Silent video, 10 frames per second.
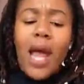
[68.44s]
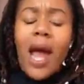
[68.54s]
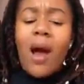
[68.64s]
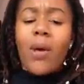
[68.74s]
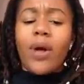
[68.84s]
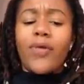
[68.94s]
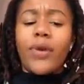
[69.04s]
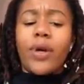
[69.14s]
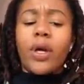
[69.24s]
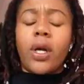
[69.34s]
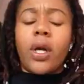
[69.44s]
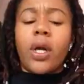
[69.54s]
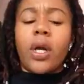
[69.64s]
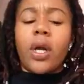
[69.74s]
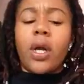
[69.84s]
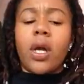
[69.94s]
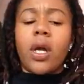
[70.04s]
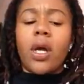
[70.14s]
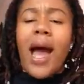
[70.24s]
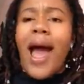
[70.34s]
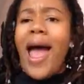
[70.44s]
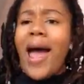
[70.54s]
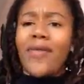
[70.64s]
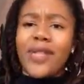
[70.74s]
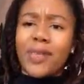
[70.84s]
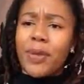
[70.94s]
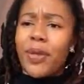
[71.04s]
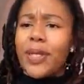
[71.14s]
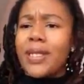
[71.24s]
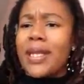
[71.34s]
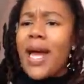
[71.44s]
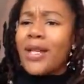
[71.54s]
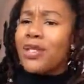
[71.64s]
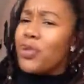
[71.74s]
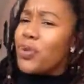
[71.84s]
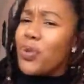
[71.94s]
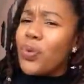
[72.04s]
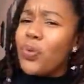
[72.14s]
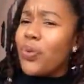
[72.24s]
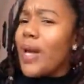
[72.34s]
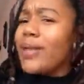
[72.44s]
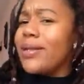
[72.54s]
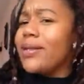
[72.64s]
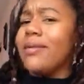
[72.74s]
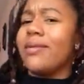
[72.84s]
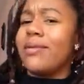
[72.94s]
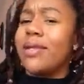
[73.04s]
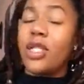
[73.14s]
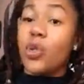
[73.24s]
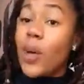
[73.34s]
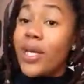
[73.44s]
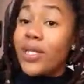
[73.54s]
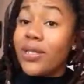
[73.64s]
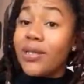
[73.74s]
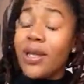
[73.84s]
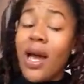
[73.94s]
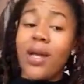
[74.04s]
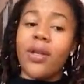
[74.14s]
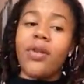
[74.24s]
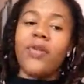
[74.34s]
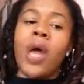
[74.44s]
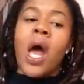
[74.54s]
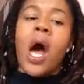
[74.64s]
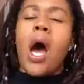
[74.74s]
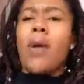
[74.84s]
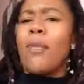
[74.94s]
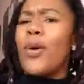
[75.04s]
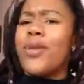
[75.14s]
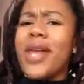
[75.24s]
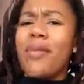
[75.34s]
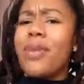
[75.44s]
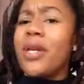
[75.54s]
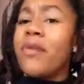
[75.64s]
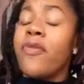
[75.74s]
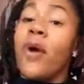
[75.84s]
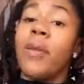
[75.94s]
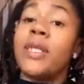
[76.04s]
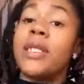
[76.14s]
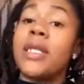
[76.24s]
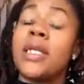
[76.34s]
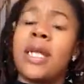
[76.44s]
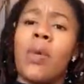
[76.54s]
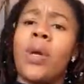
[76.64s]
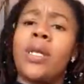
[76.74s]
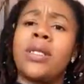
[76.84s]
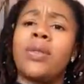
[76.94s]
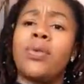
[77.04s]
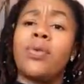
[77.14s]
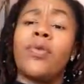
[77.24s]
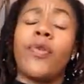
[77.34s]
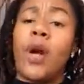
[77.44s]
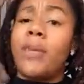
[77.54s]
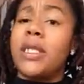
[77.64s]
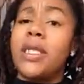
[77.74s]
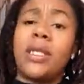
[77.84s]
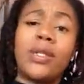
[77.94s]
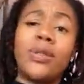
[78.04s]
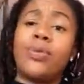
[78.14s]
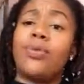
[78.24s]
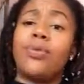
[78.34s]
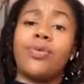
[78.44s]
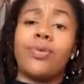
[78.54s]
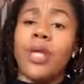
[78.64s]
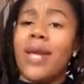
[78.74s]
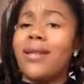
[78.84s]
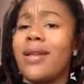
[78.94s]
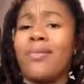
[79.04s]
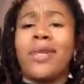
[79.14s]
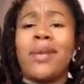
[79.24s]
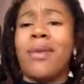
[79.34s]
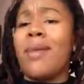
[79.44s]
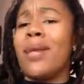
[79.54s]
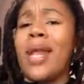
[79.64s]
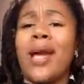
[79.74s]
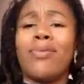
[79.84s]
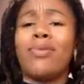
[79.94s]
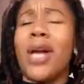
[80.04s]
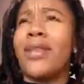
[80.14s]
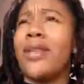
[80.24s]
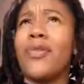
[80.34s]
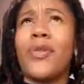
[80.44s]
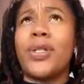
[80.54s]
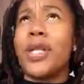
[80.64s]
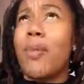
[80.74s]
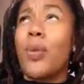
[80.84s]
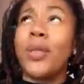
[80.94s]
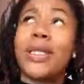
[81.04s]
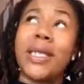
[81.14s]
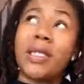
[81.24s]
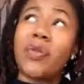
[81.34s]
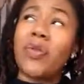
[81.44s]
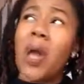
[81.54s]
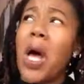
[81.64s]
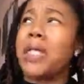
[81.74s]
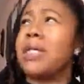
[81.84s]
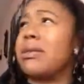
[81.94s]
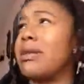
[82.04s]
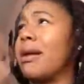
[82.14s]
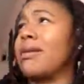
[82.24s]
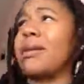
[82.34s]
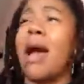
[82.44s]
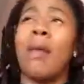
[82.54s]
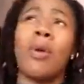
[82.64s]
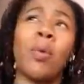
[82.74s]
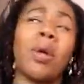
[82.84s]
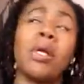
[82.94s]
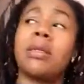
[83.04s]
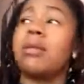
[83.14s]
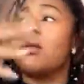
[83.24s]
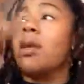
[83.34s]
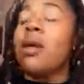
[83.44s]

However, I have experienced like two racist situations, kind of. Both have been in pharmacies. I went into a pharmacy to get something, maybe like, I think the first time it was dental floss, and the second time it was,